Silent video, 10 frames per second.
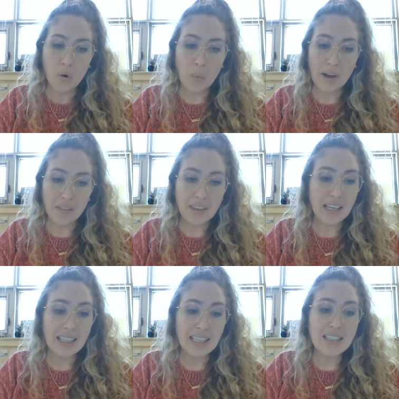Wealth
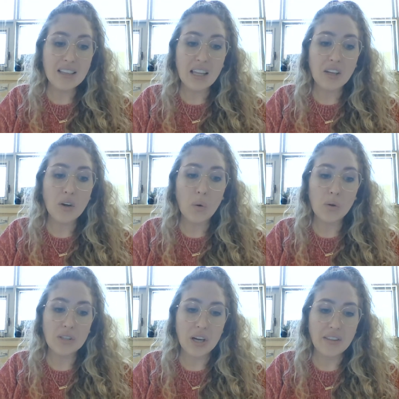can easily
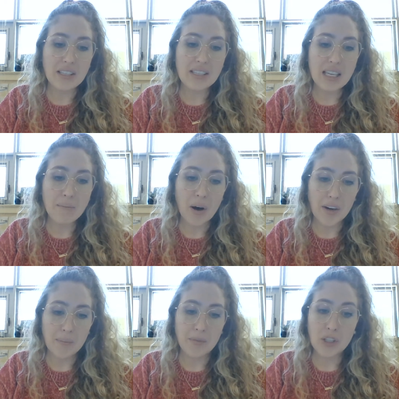gold on the sea
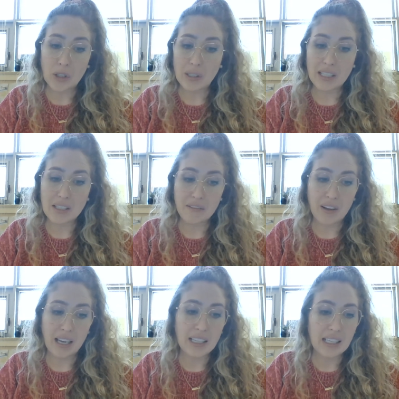bottom turn into
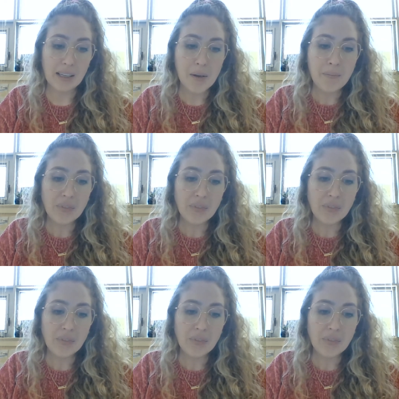vanity.